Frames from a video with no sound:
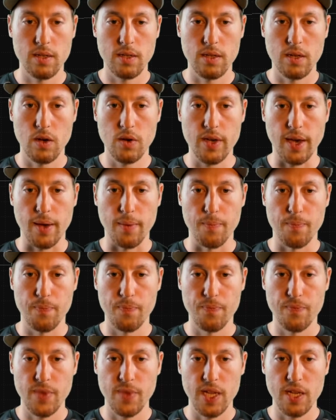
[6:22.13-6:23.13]
Okay,
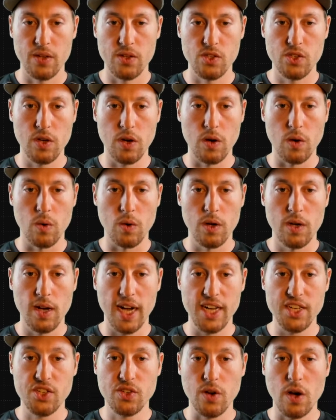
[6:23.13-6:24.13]
so
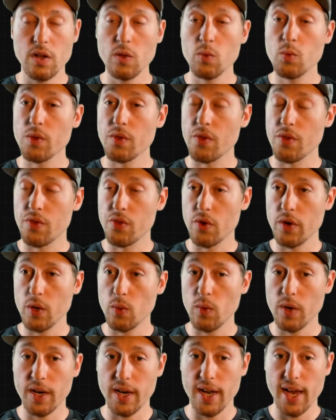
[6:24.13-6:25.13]
I started with the
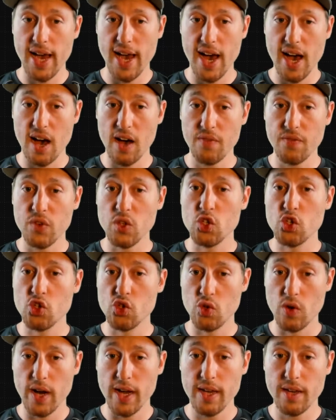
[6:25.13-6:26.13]
31.5
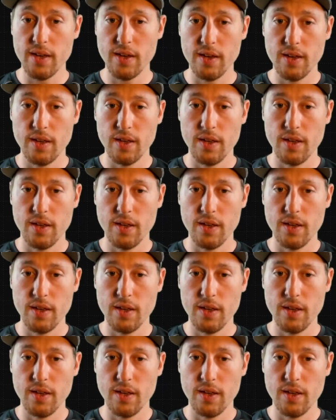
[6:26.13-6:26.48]
strike.